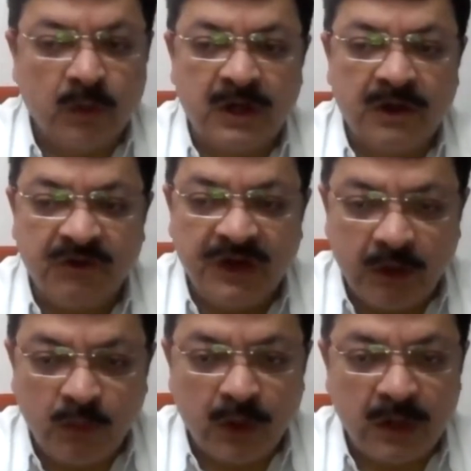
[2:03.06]
world,
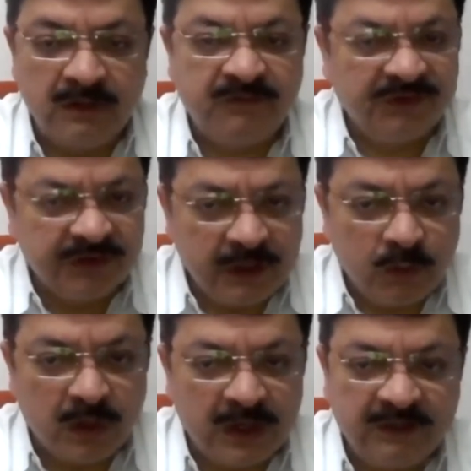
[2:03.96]
real world,
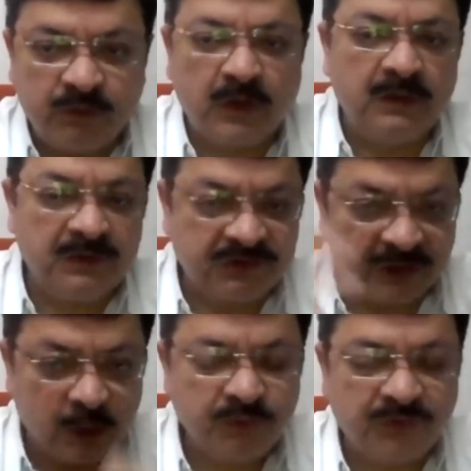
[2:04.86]
physical world, this world which
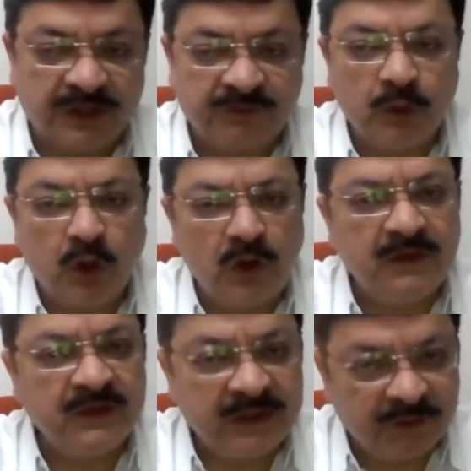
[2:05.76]
surrounds us, we all
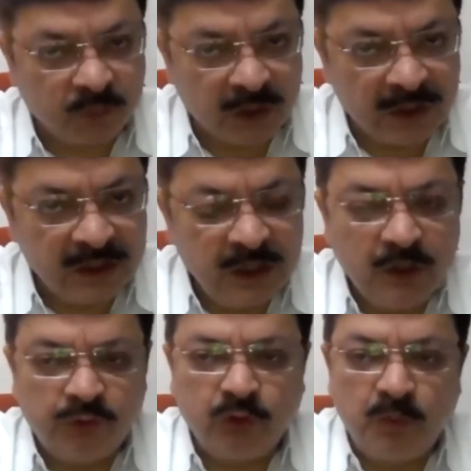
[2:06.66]
live in this world.
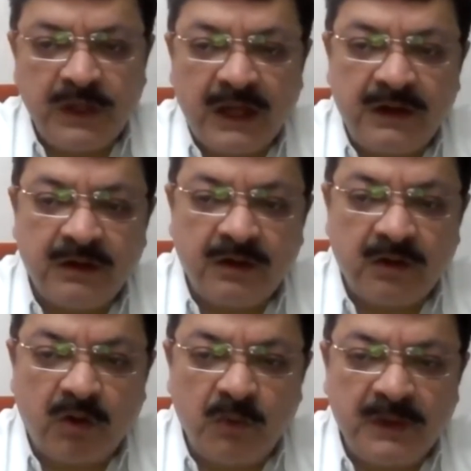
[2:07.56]
So we are
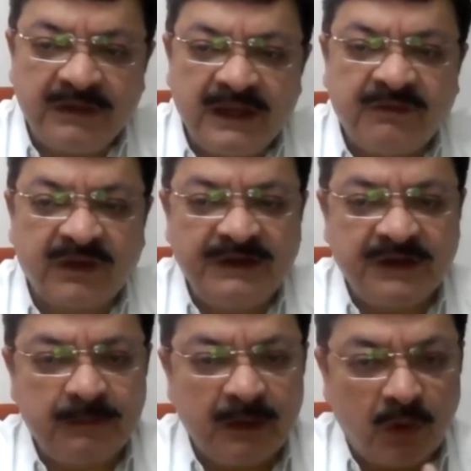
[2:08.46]
always
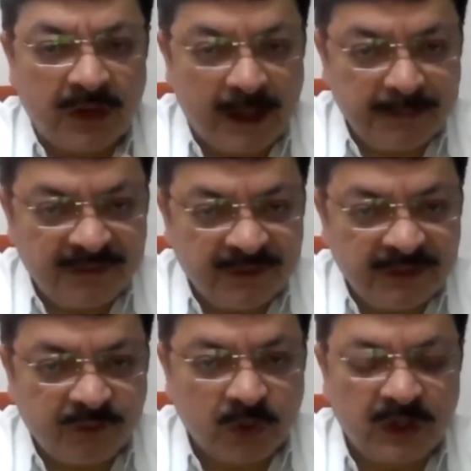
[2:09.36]
excited by what happens
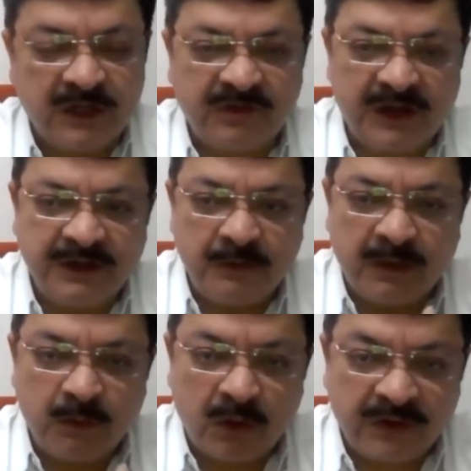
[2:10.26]
in this world, threatened
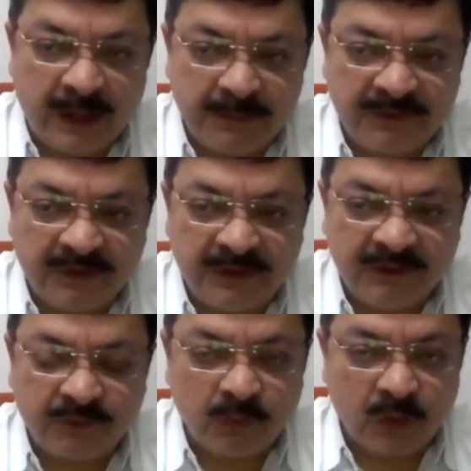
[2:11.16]
by what happens in
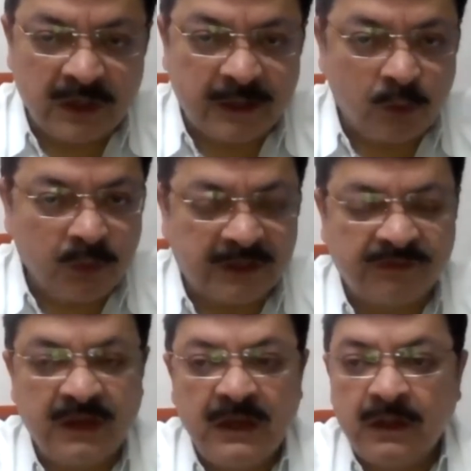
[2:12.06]
this world around
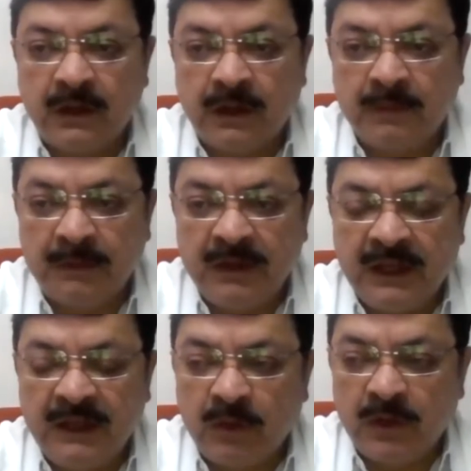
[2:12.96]
us, uh, maybe
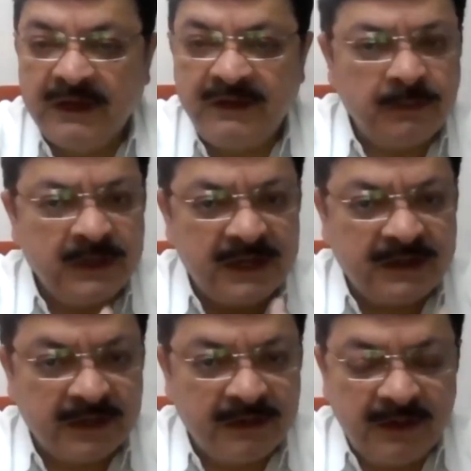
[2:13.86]
even
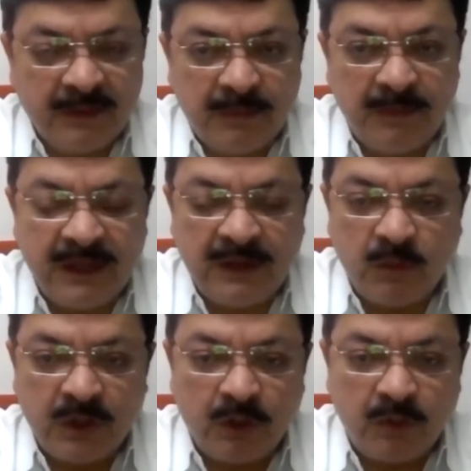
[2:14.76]
intimidated, maybe
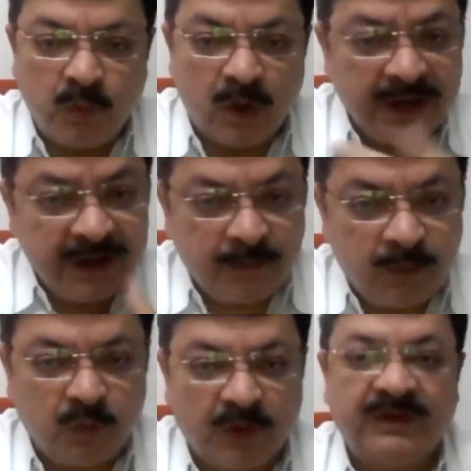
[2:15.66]
even, you know, worried
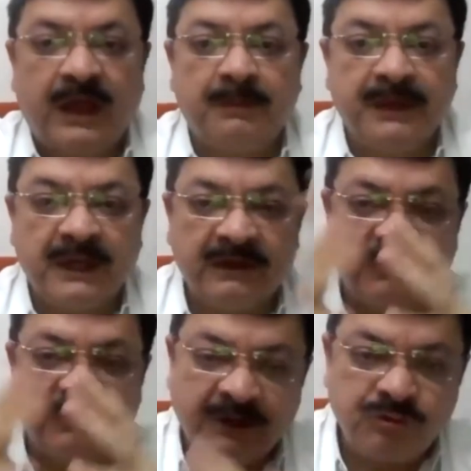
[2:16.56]
about what is happening in
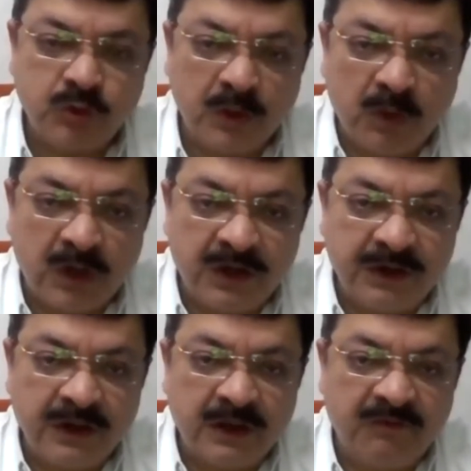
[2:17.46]
this actual
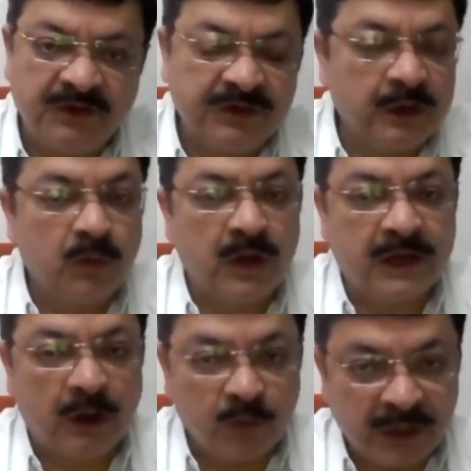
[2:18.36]
world, uh, physical
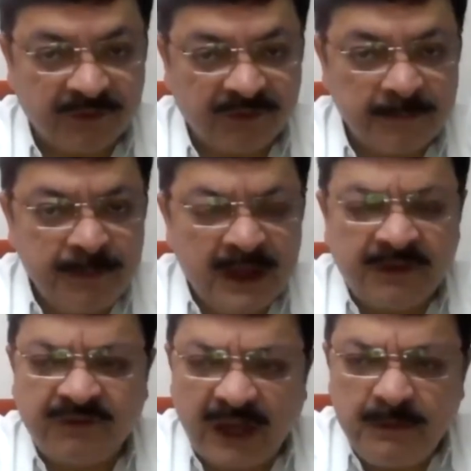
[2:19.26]
world around us
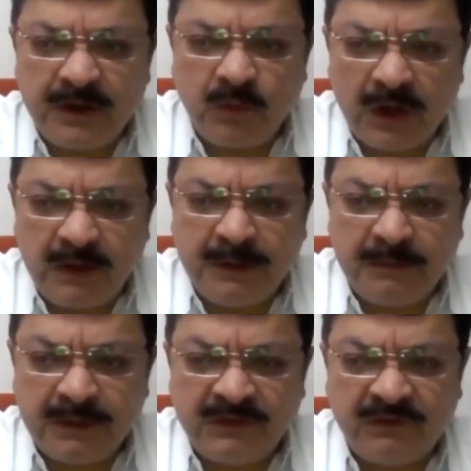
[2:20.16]
cyber world
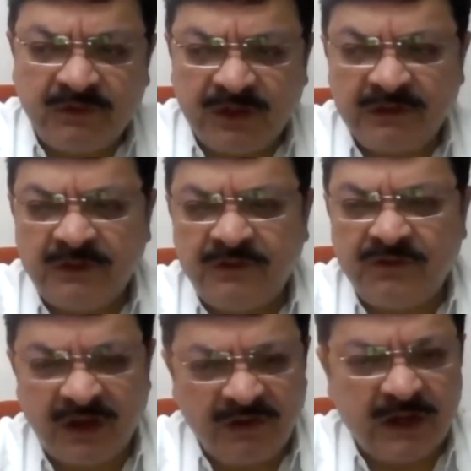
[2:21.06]
people, citizens
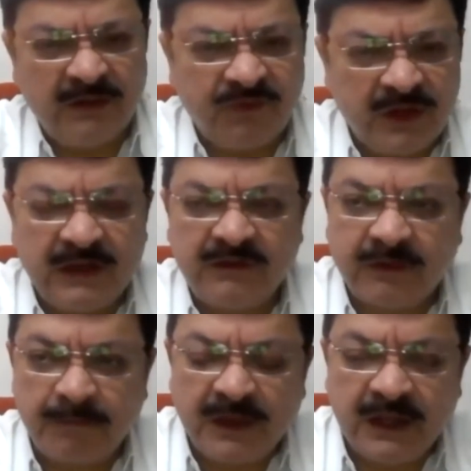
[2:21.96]
generally feel is
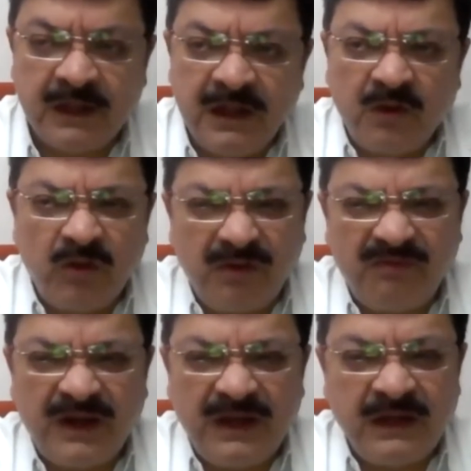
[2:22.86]
something, you know,
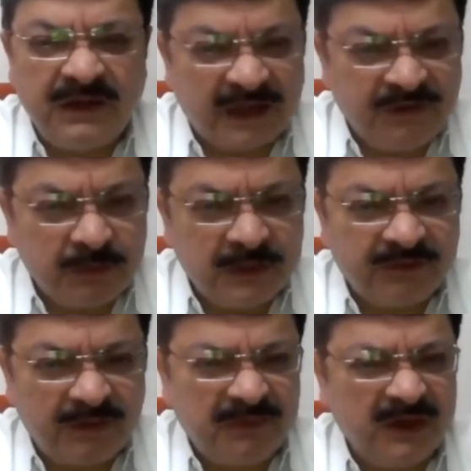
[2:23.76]
very intangible,
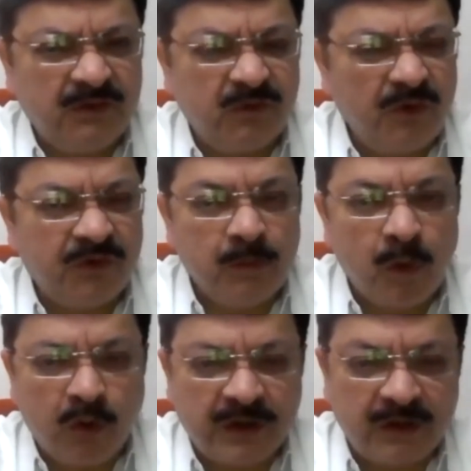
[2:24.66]
something, you know,
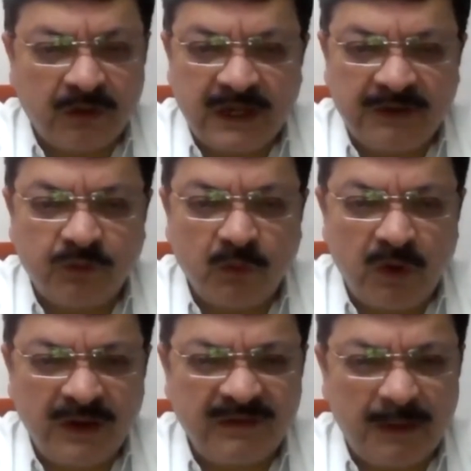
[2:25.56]
remote and all that. So
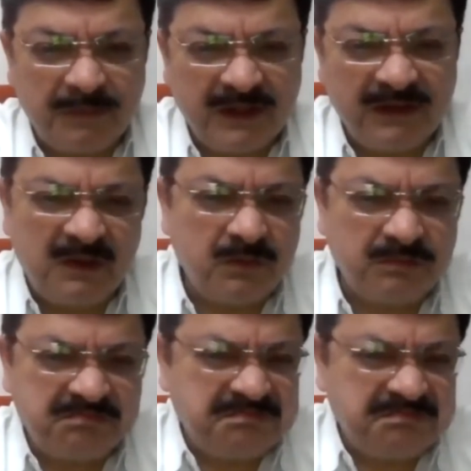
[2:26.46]
what is happening there?